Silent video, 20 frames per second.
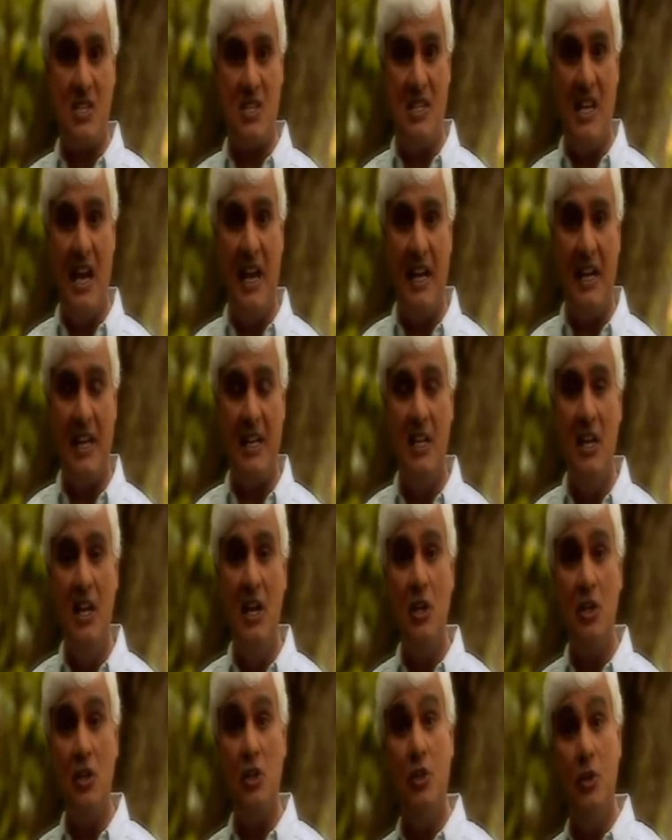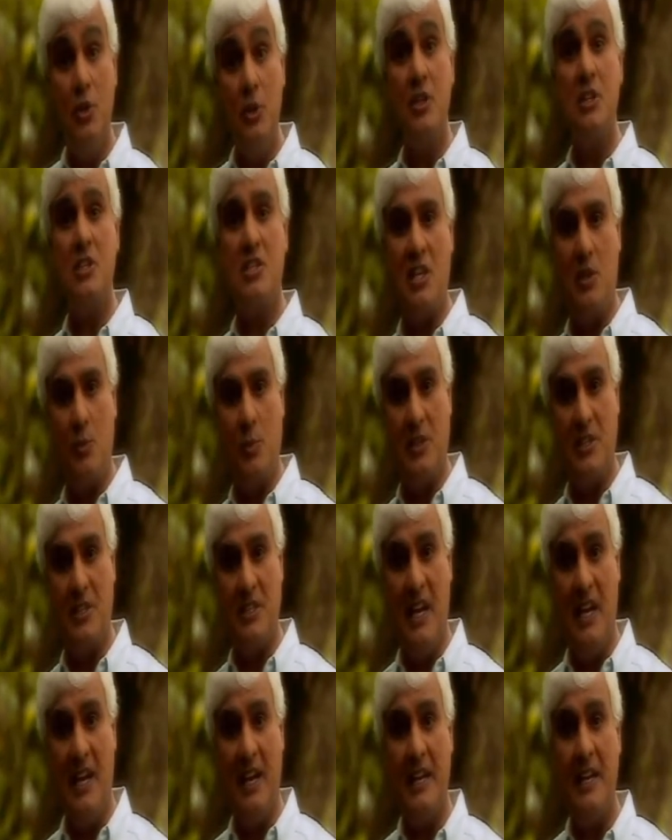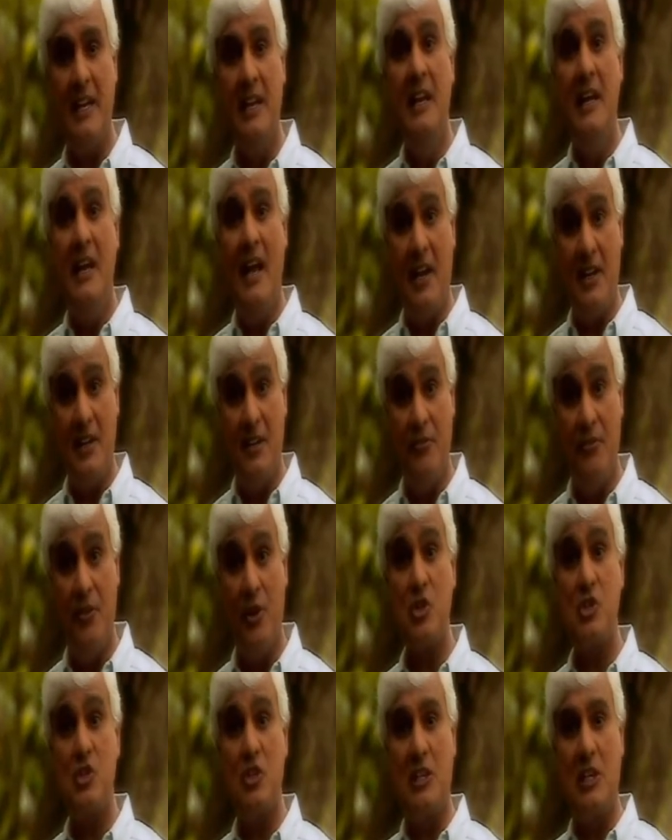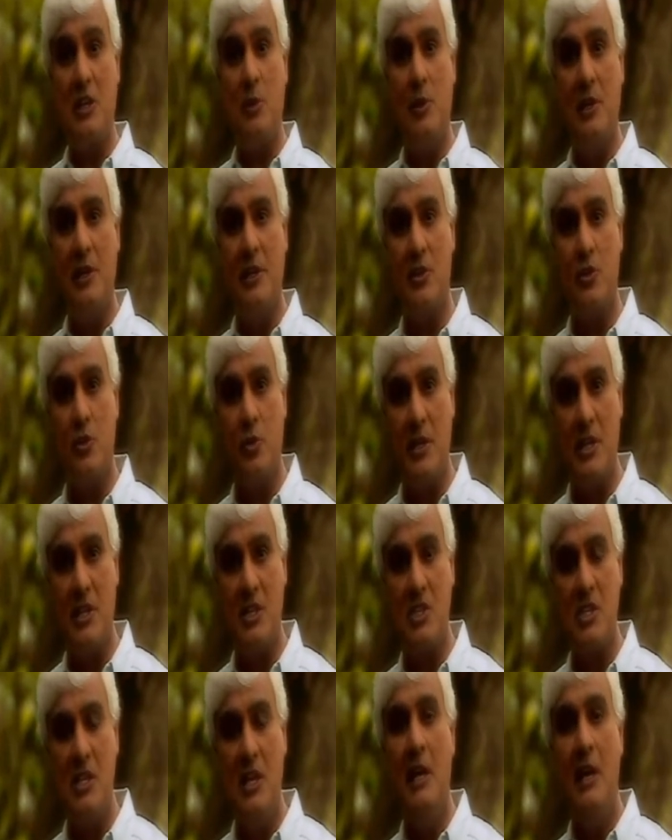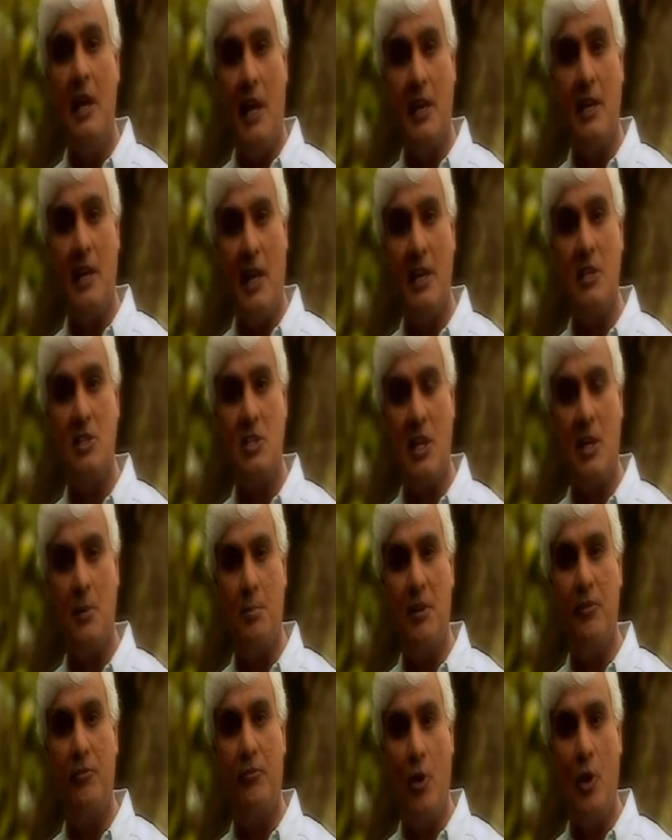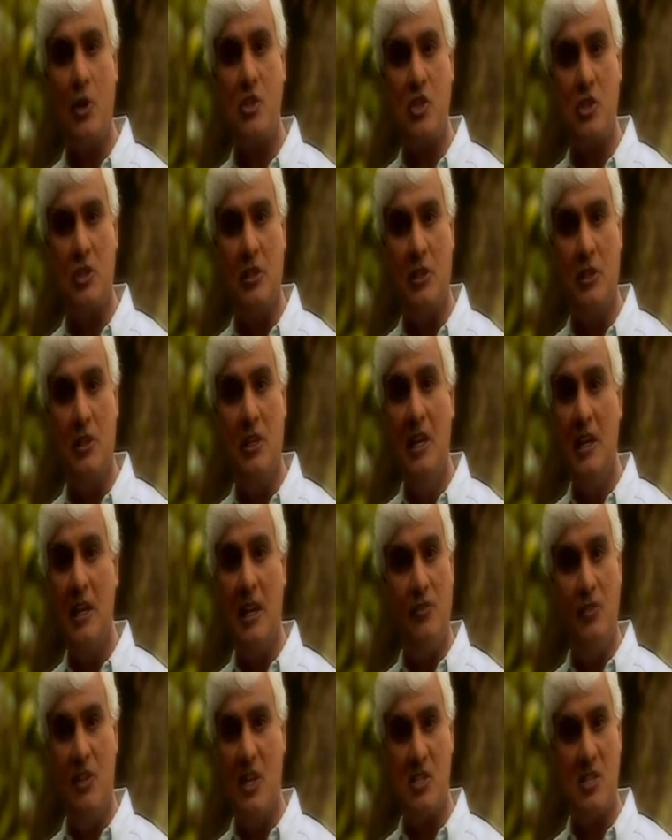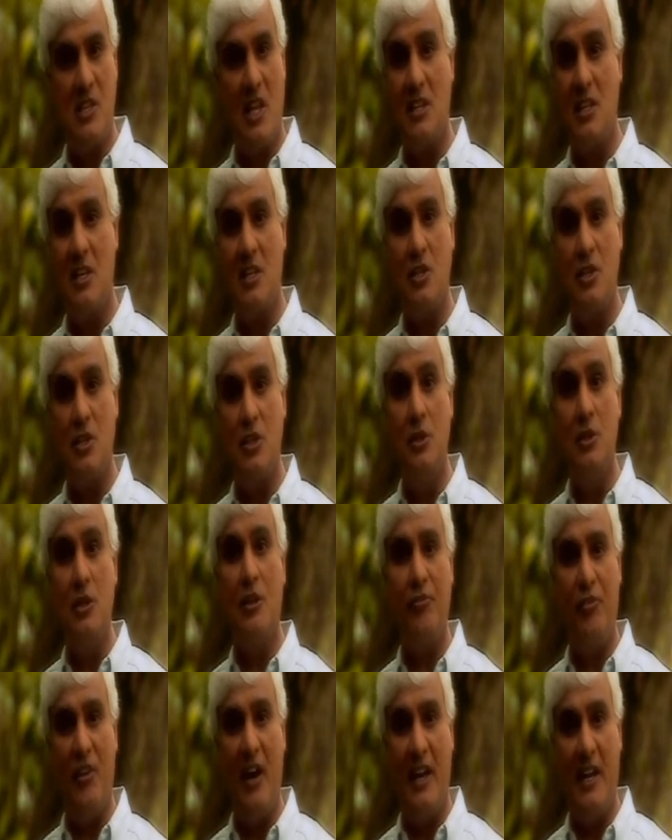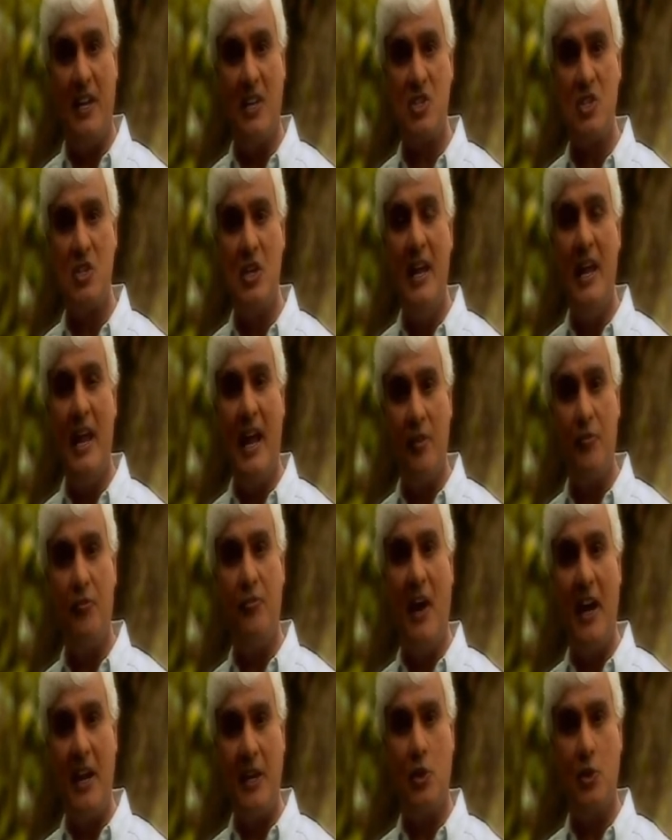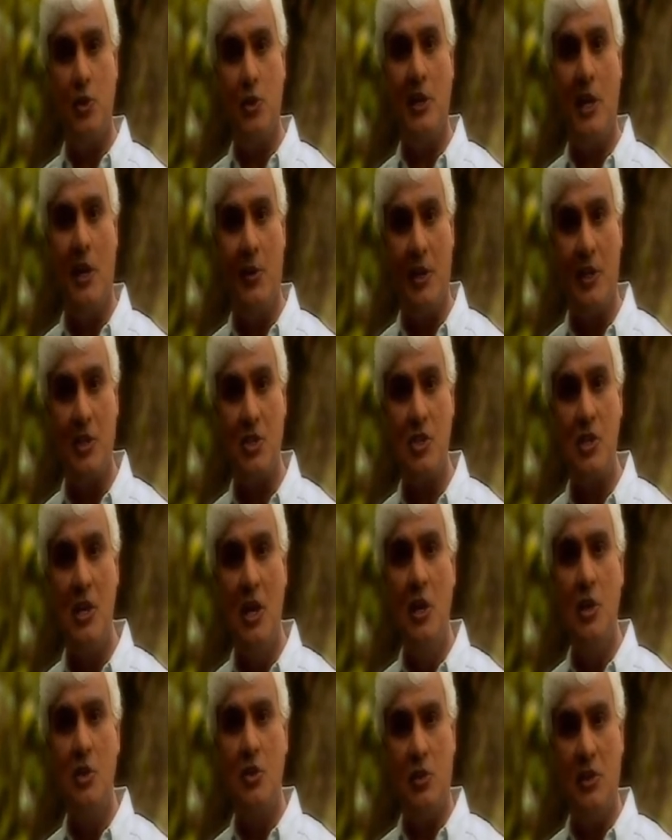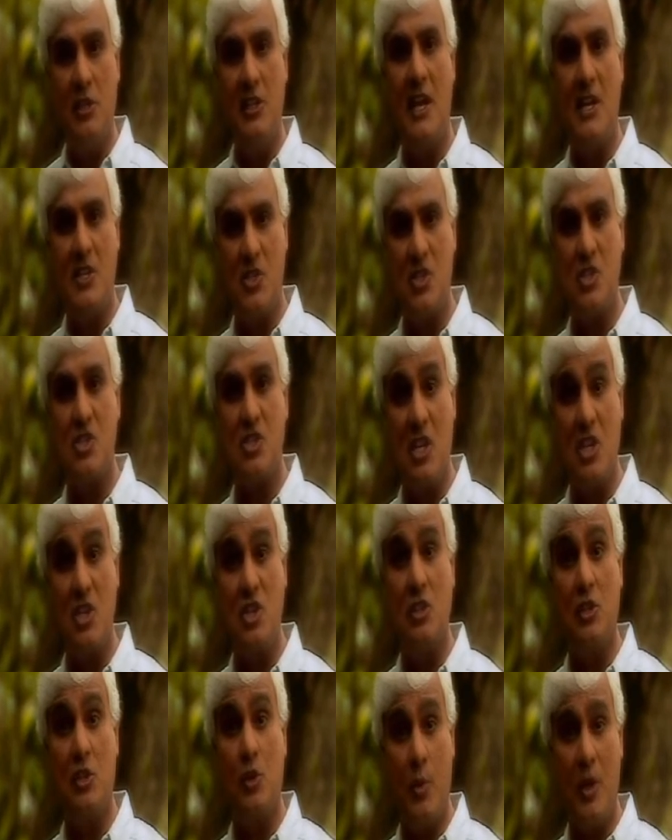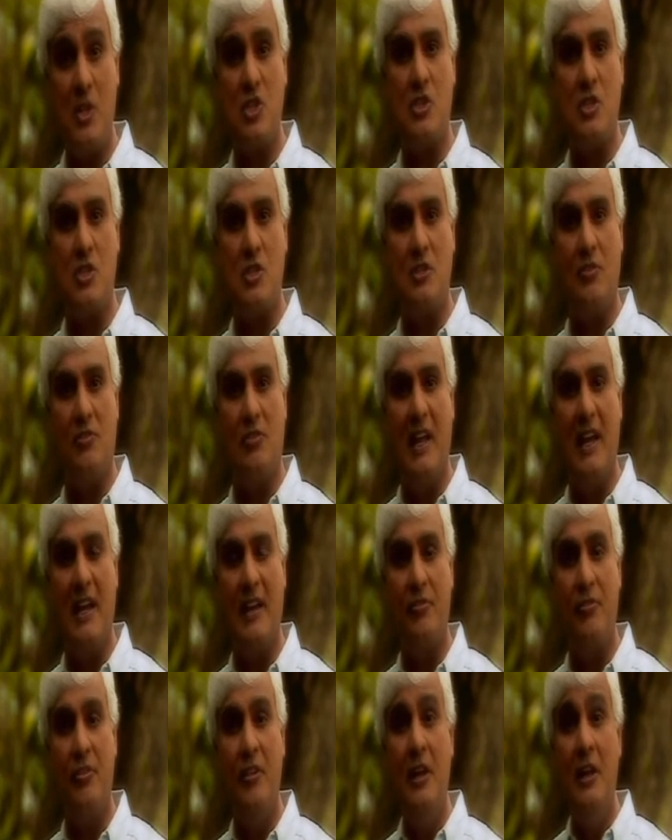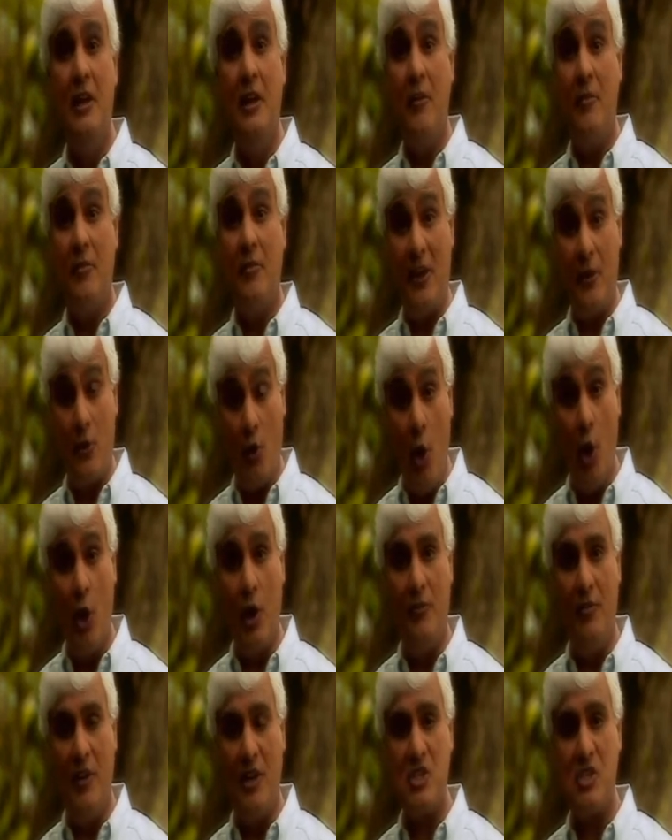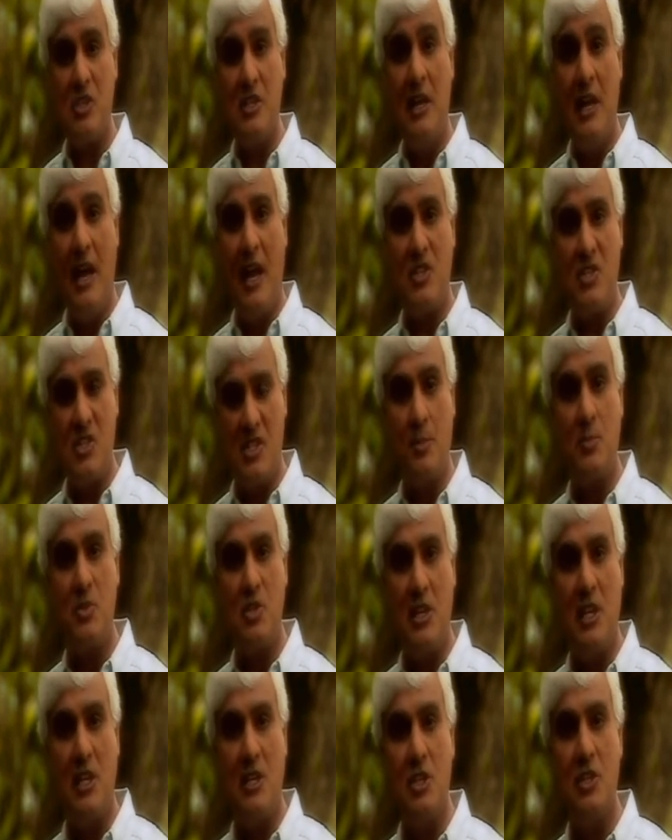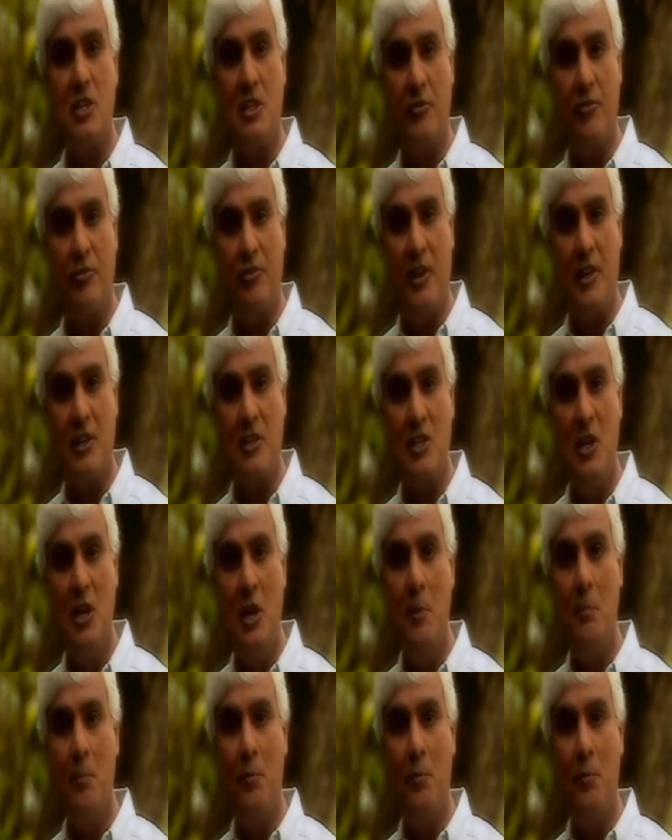has died, unity will die, and diversity will increase, and hate can be fostered if there's nothing to unify us and find coherence to the existential questions of life that all of us at some stage confront.